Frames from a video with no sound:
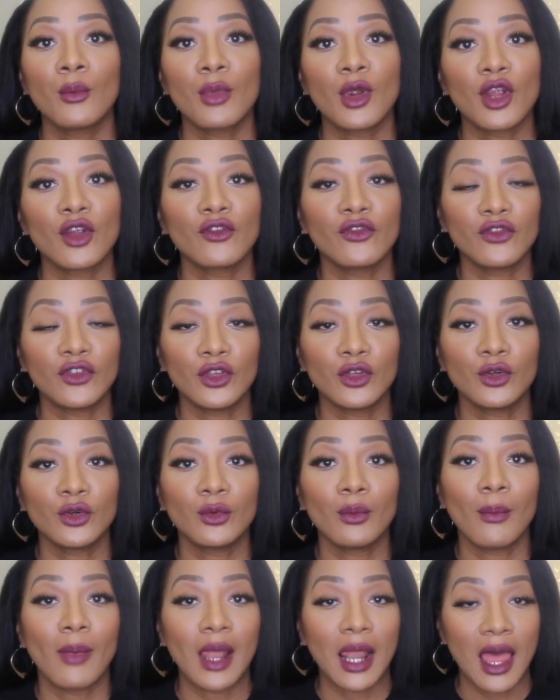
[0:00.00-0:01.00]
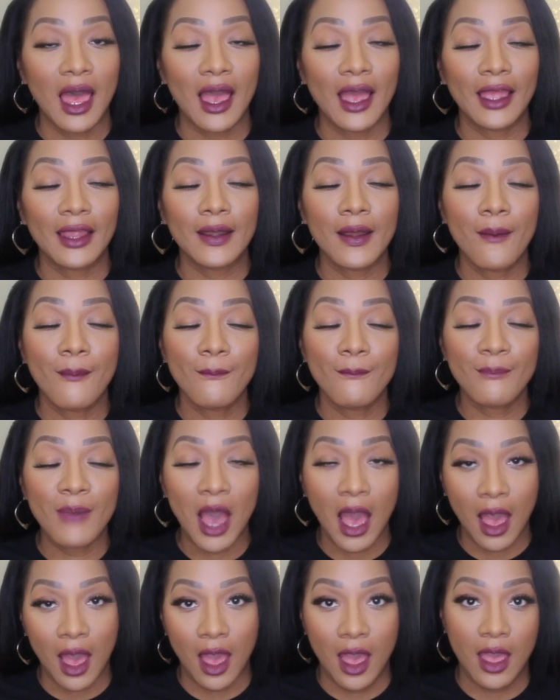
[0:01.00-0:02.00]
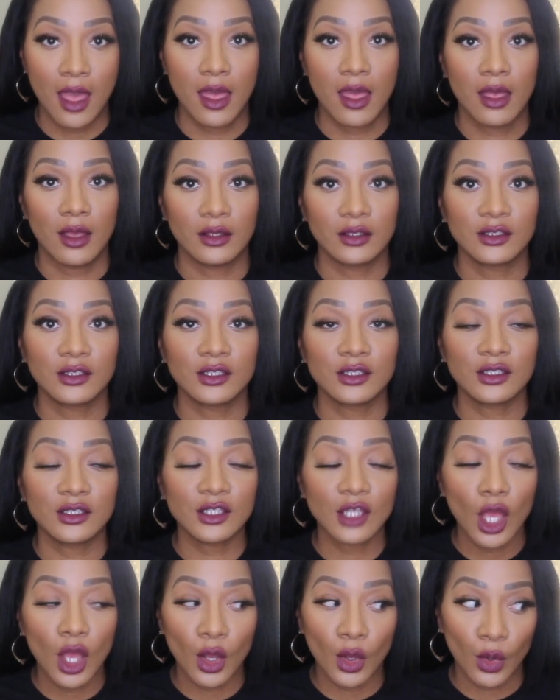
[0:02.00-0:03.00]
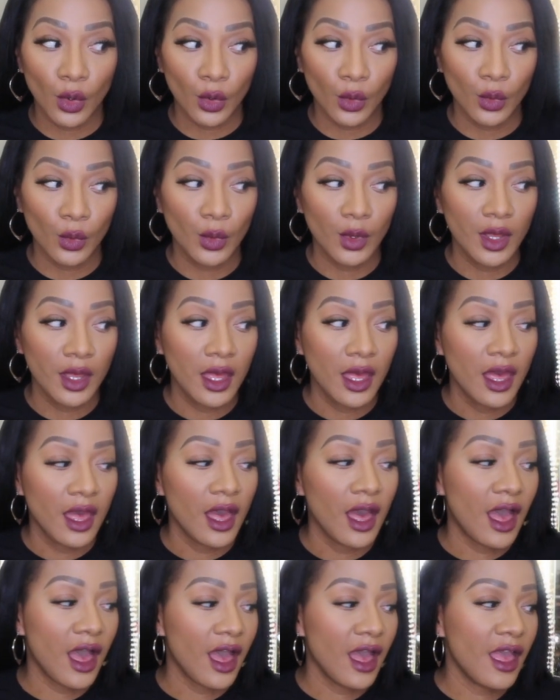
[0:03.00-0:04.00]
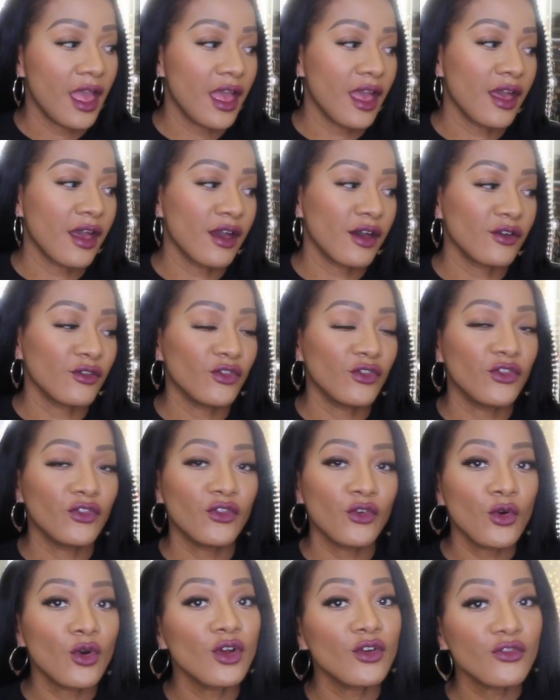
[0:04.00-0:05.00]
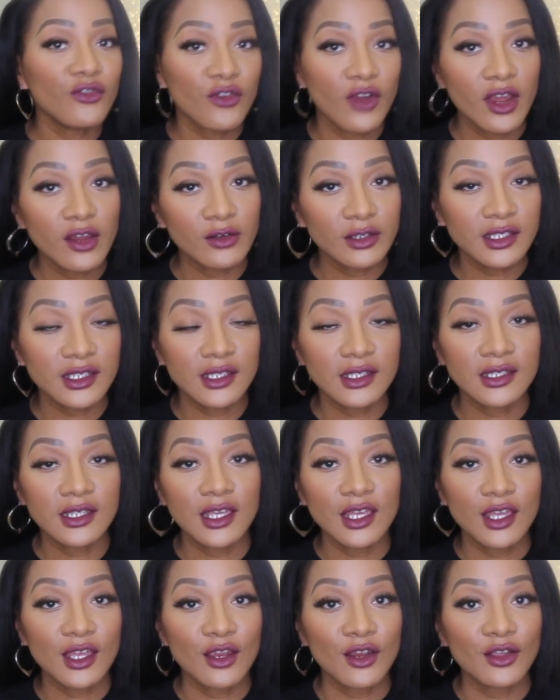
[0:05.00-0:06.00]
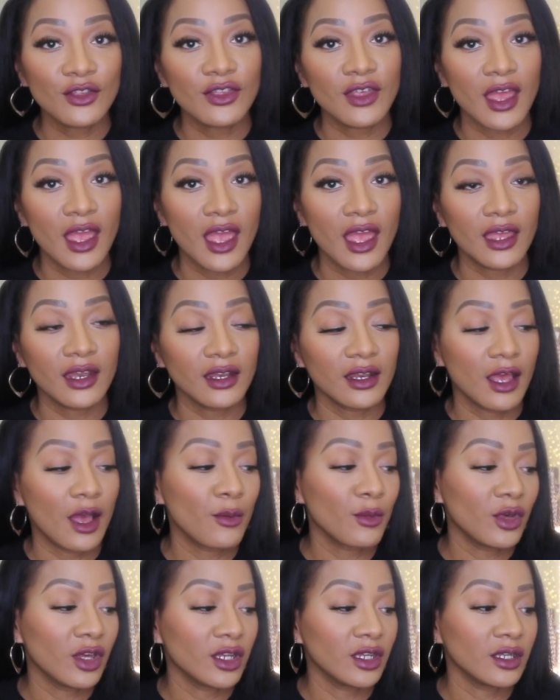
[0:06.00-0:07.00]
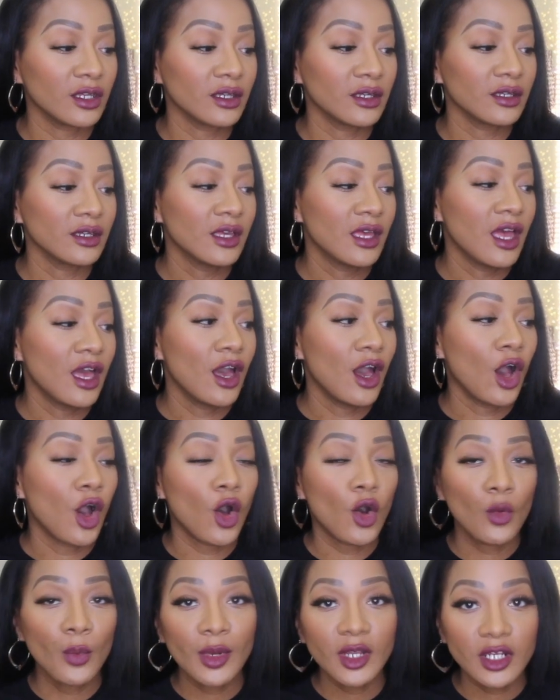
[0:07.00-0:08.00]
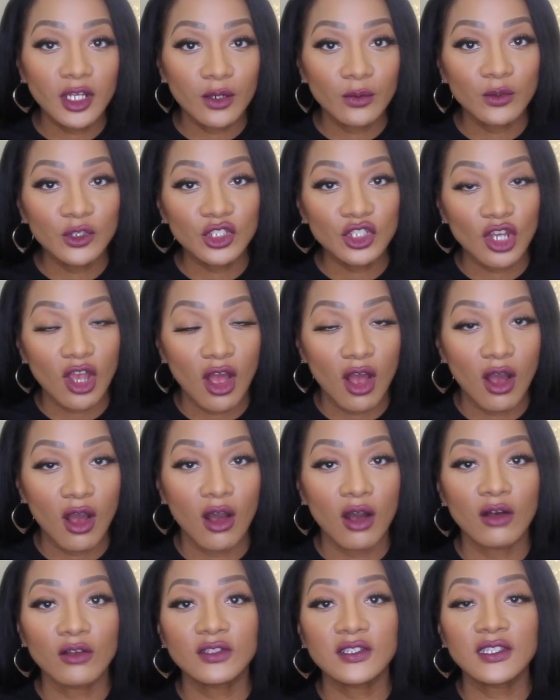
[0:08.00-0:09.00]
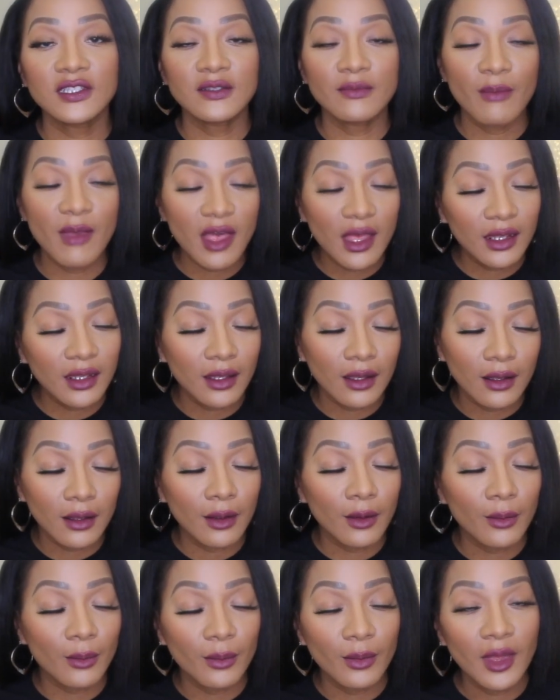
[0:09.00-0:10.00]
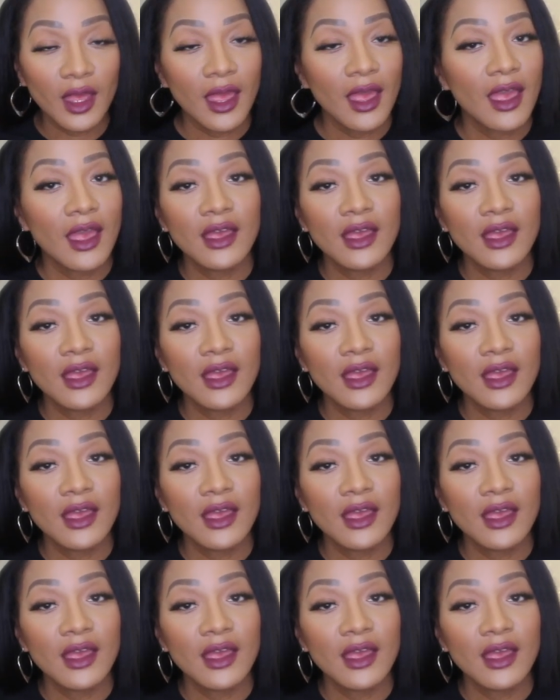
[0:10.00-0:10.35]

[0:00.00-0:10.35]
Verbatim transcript: perfume blind buy so I have four fragrances here that I'm gonna open up with y'all smell them